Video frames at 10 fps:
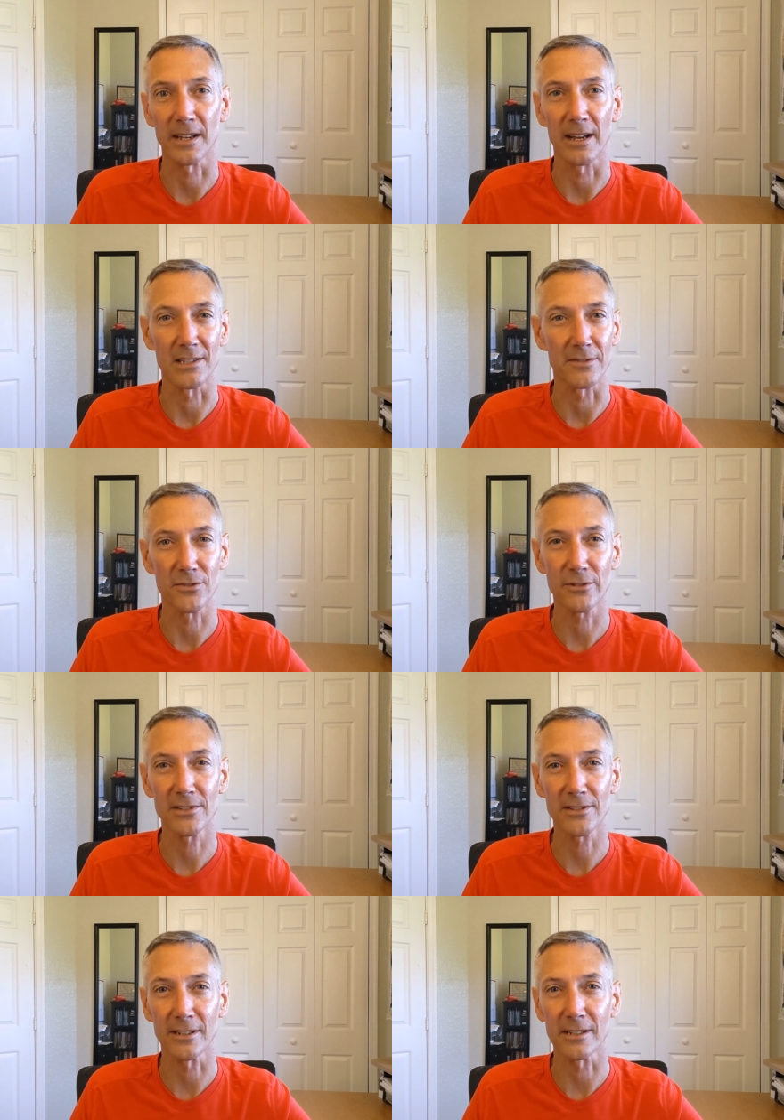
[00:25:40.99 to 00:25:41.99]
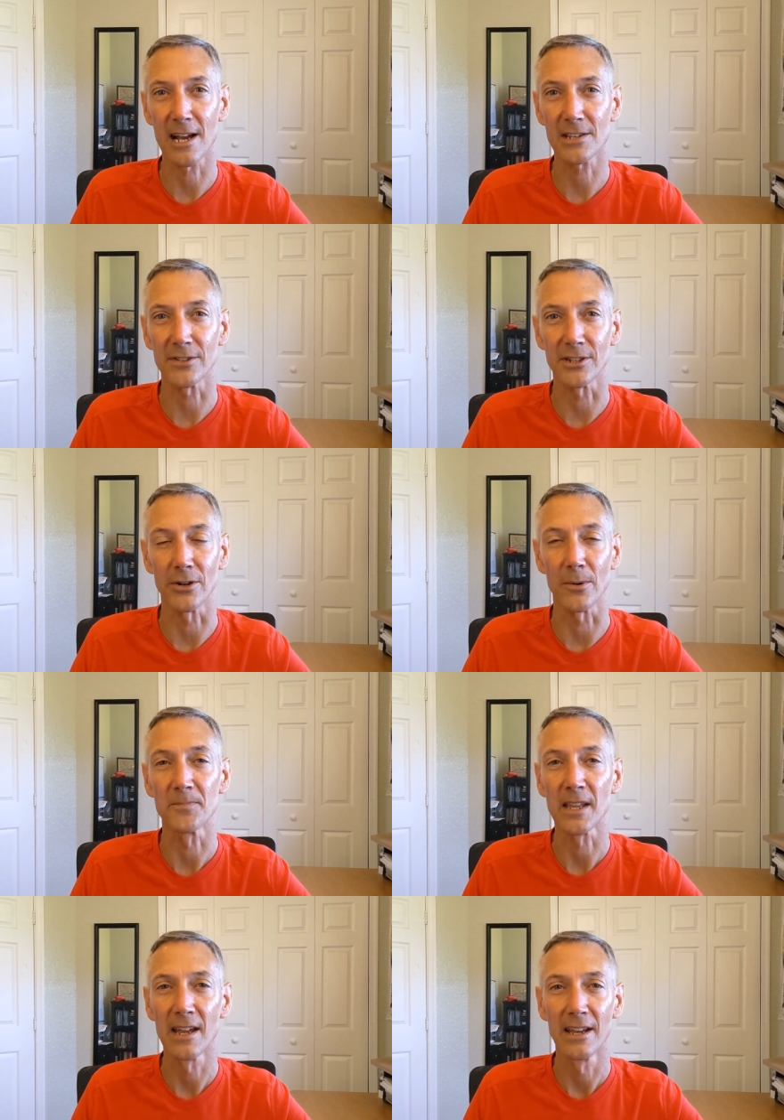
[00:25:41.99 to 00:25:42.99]
As I've stressed in the last video,
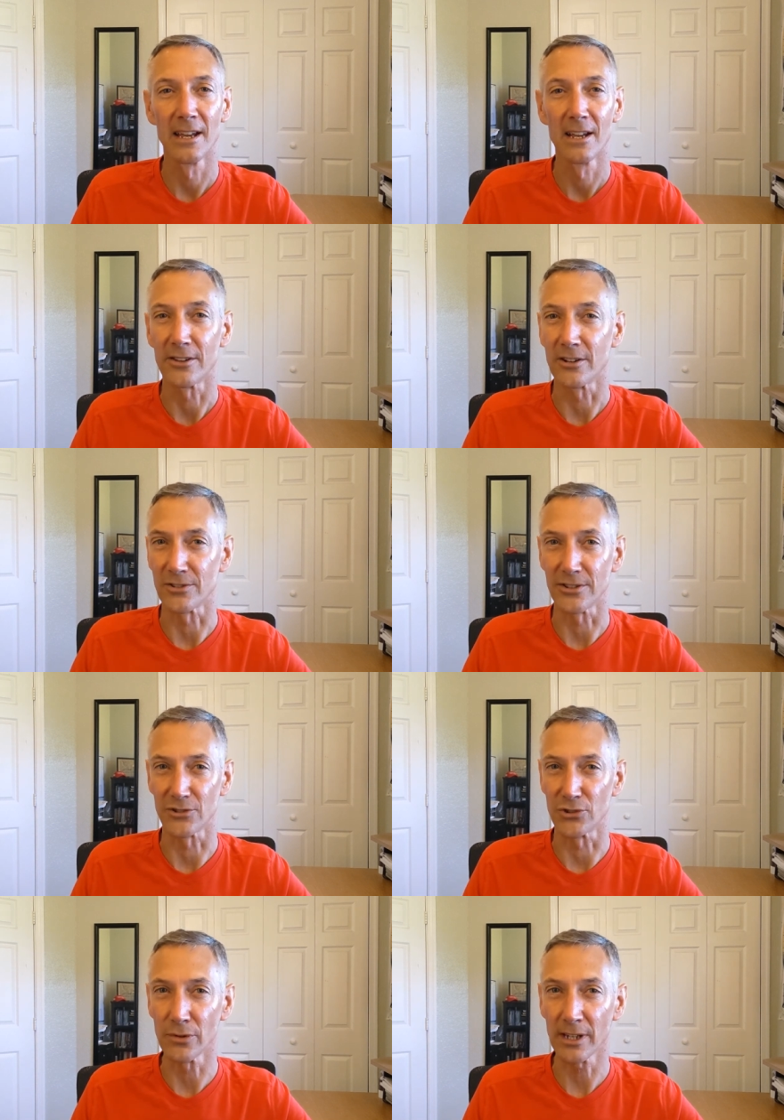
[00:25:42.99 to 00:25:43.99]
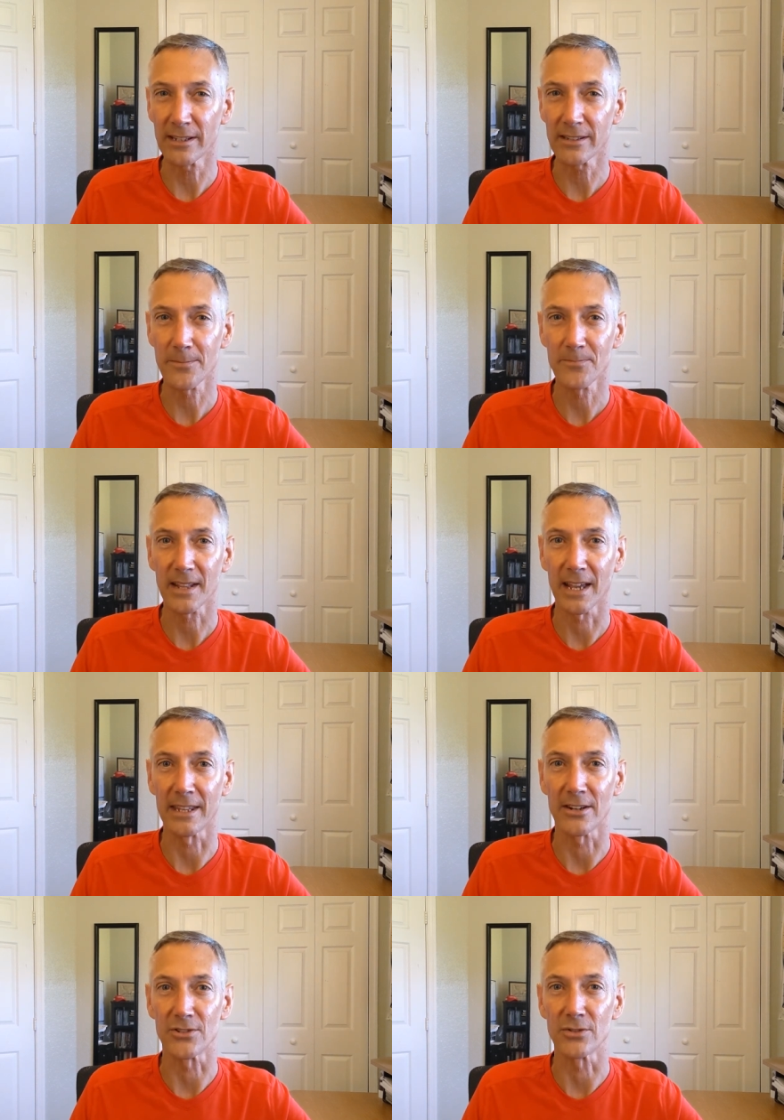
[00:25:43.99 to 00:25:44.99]
there's doing it and
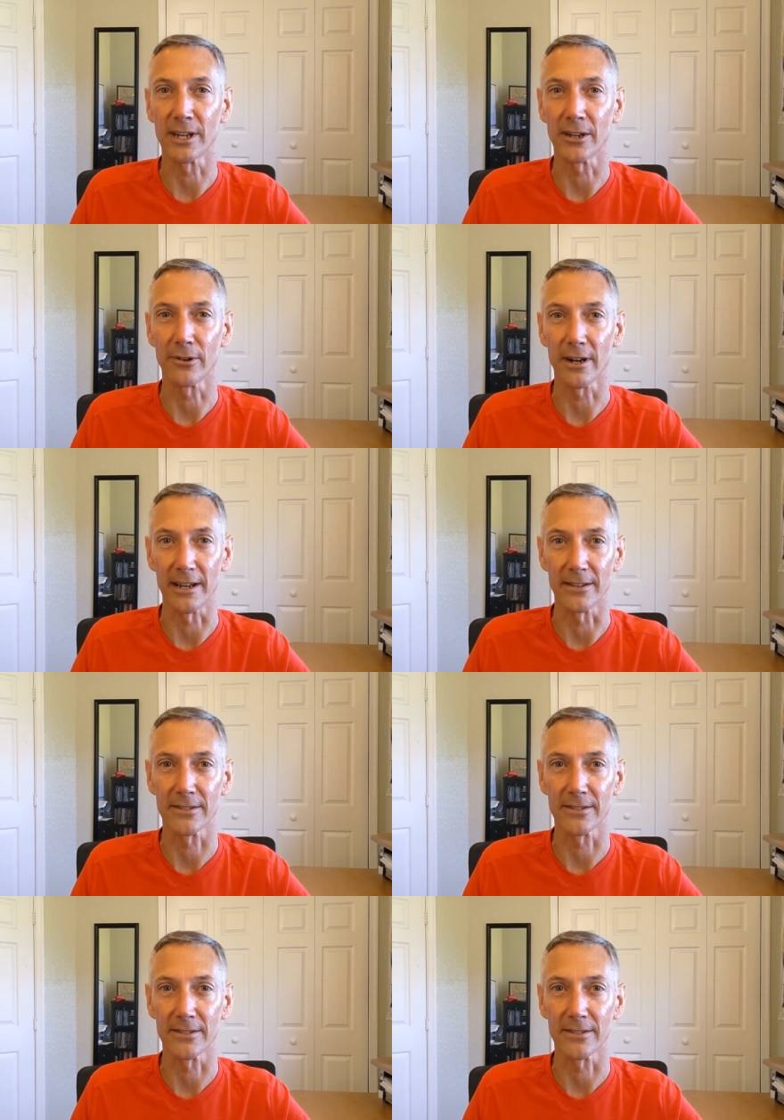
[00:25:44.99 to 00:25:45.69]
then there's doing it right?